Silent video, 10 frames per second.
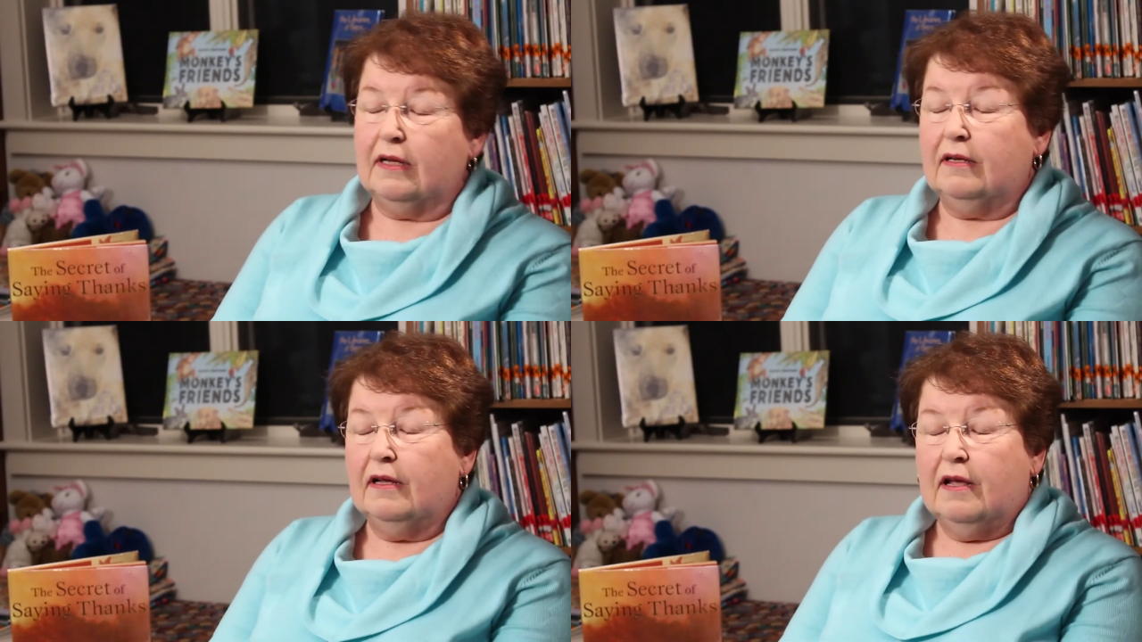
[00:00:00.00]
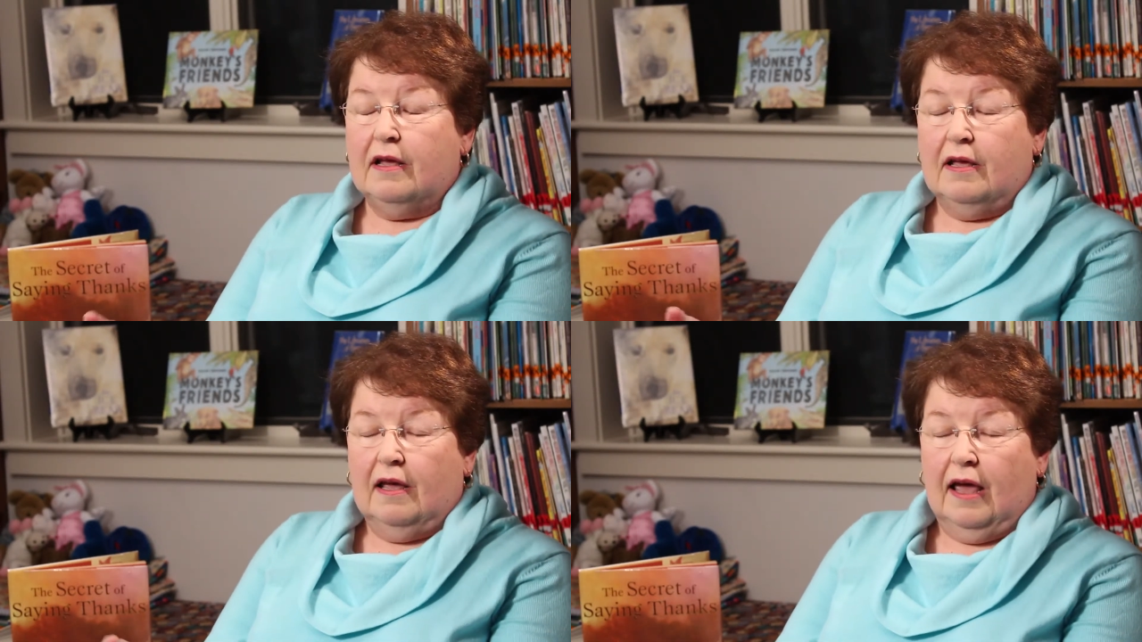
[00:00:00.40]

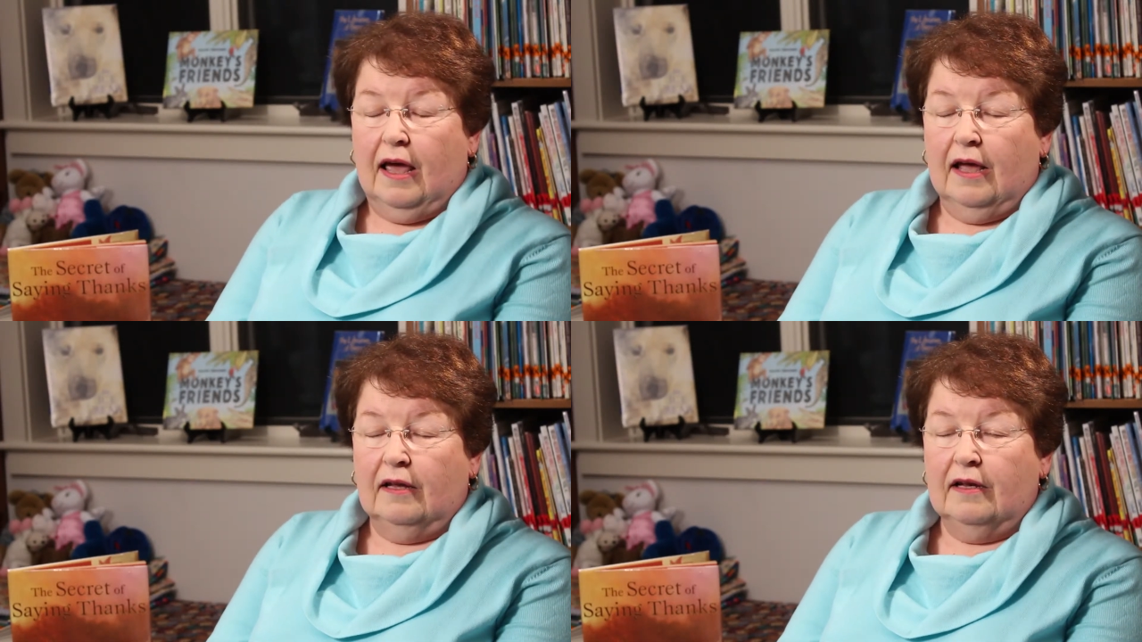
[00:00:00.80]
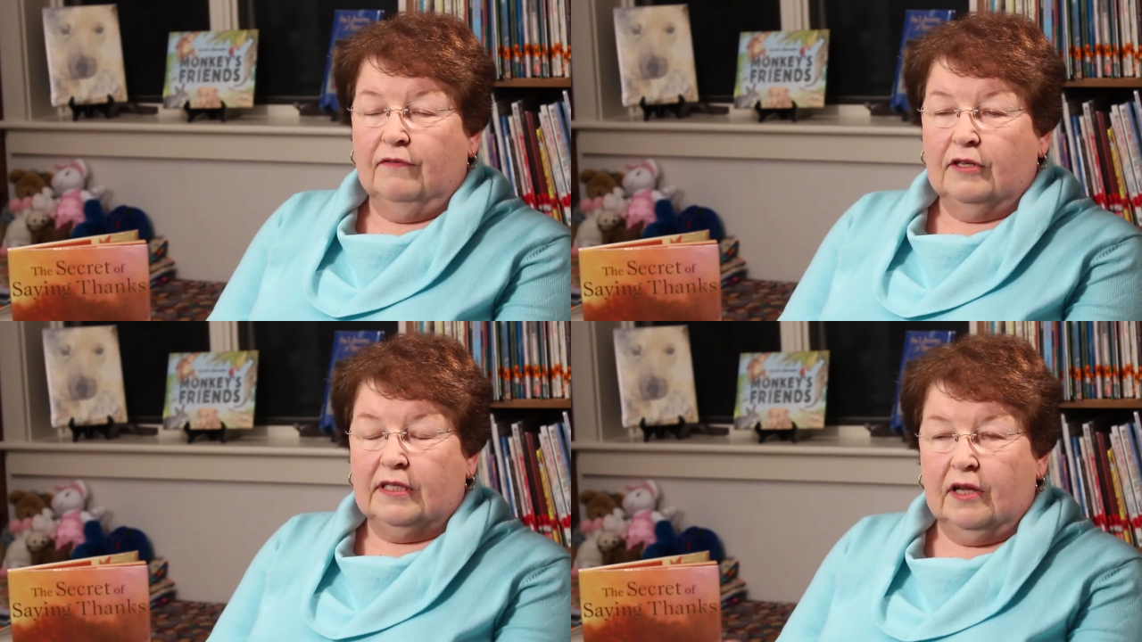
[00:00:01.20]
and
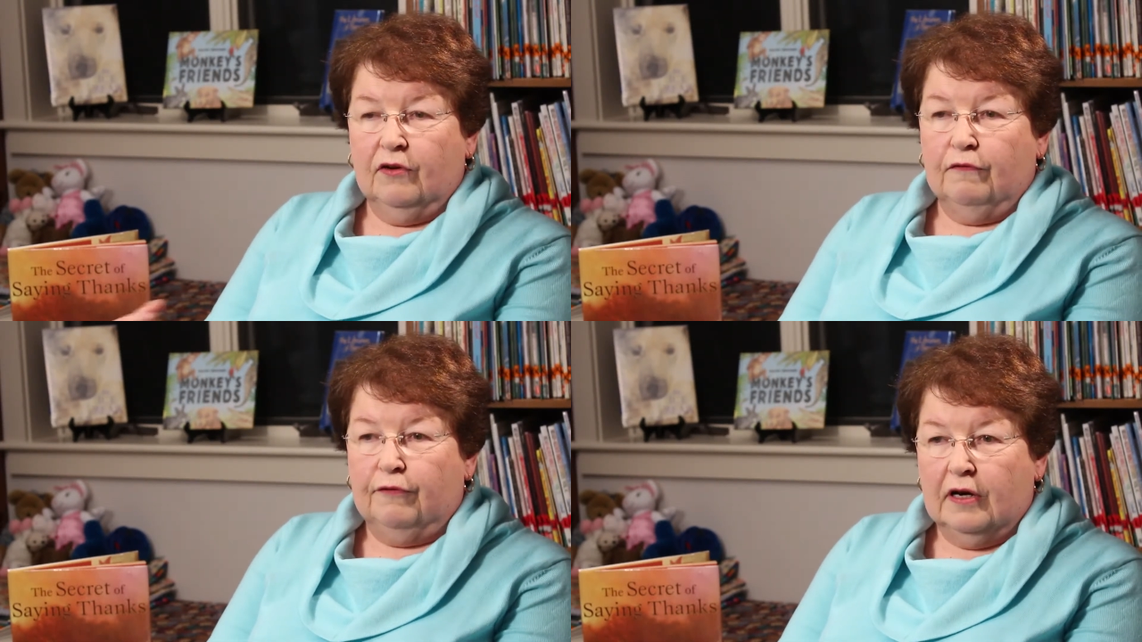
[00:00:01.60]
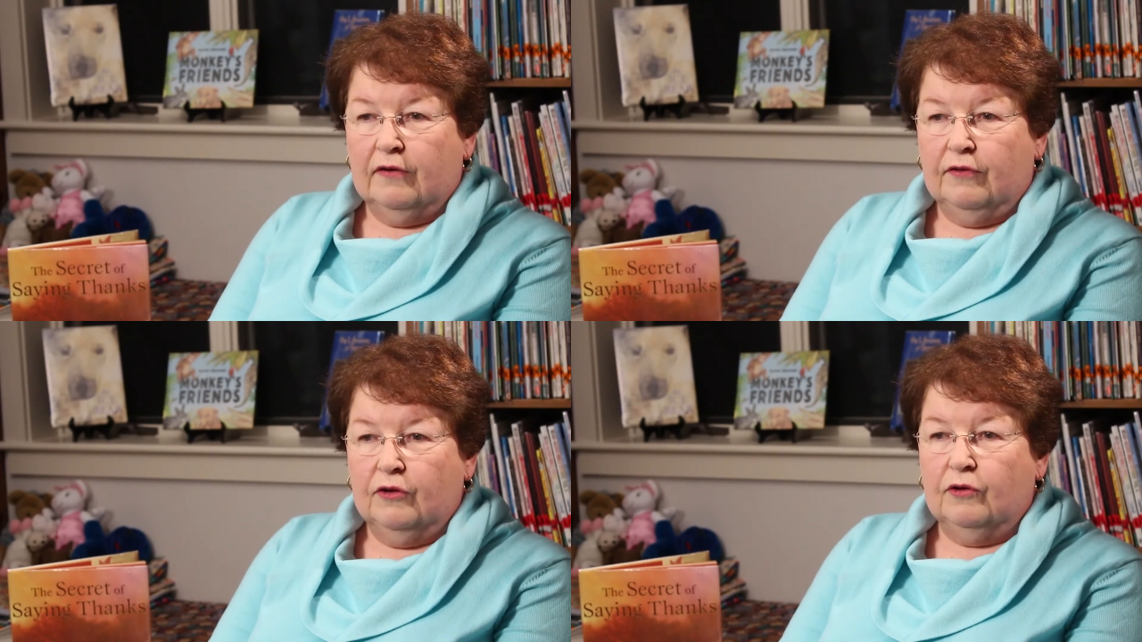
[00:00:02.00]
if it's there in front
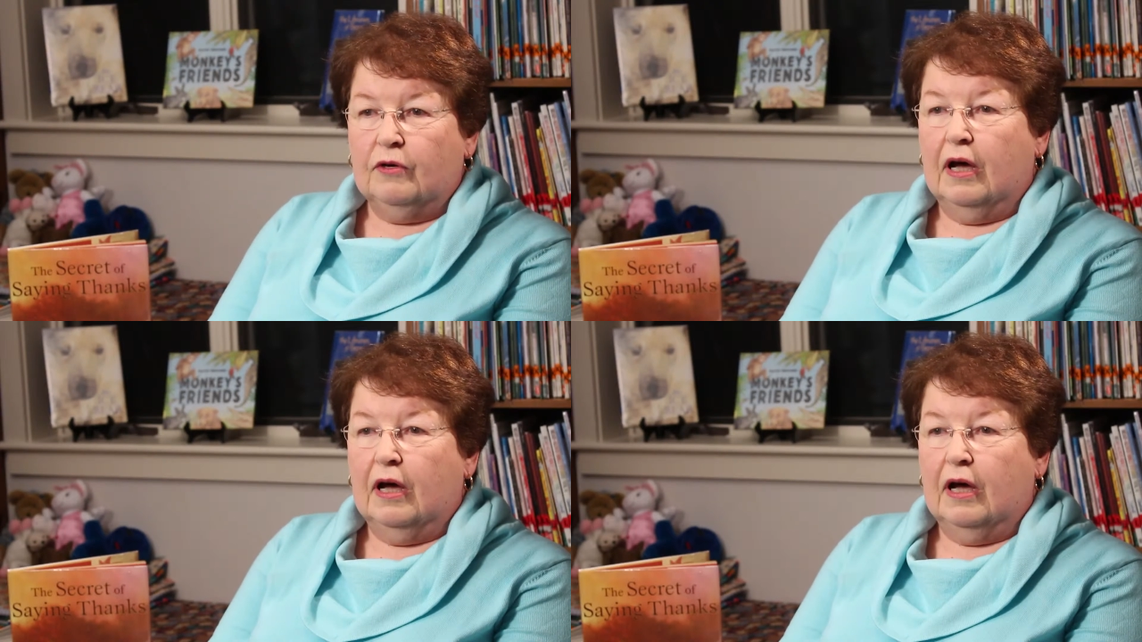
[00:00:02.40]
of you,